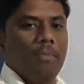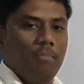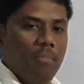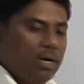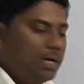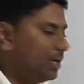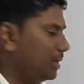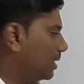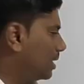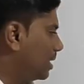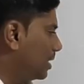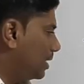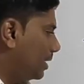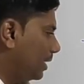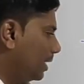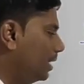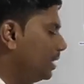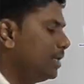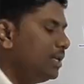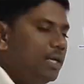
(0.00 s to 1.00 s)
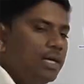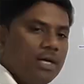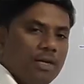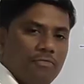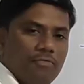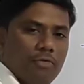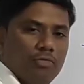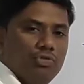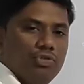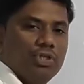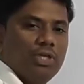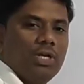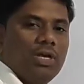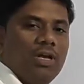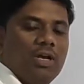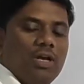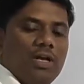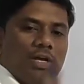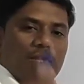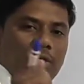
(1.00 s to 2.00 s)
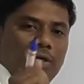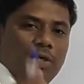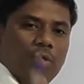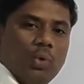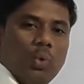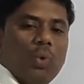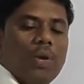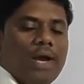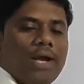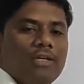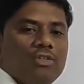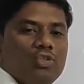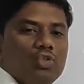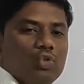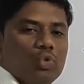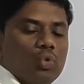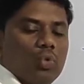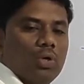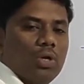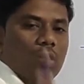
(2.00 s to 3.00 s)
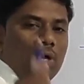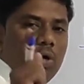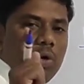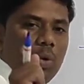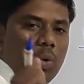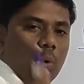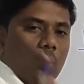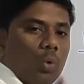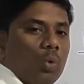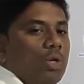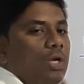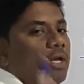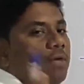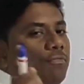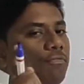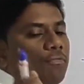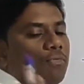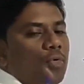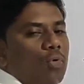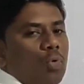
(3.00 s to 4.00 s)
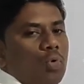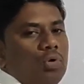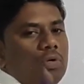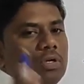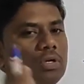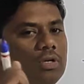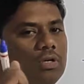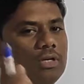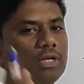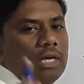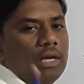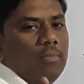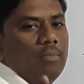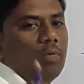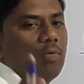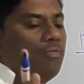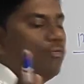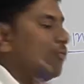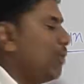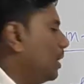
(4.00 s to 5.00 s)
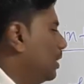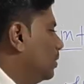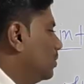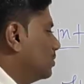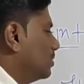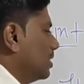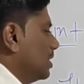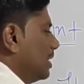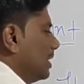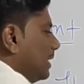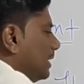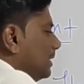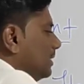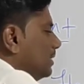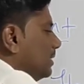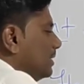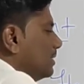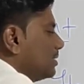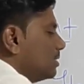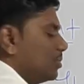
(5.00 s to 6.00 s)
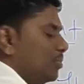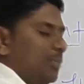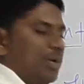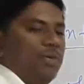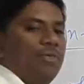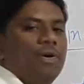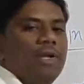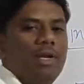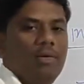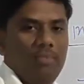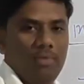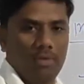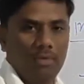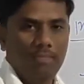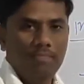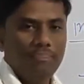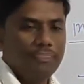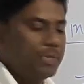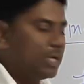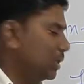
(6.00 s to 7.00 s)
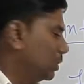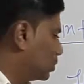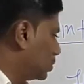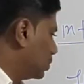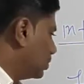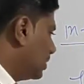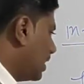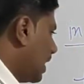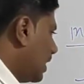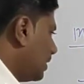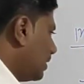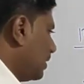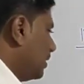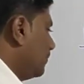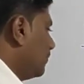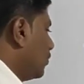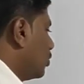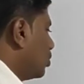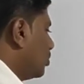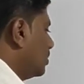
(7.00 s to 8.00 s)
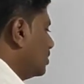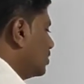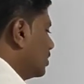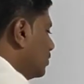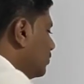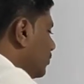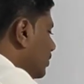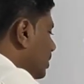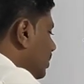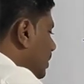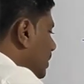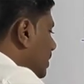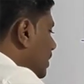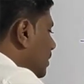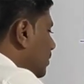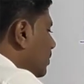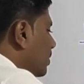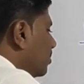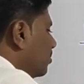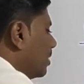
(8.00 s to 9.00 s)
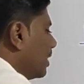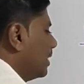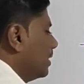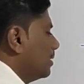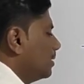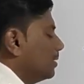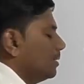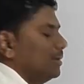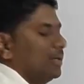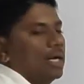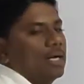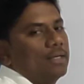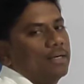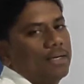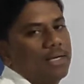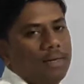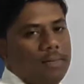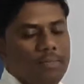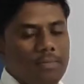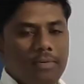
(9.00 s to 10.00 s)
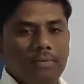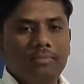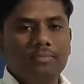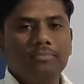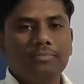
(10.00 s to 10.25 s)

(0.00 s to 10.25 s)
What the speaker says: But in near future, you can store only float type of values in this B variable. So that information will be given by data type.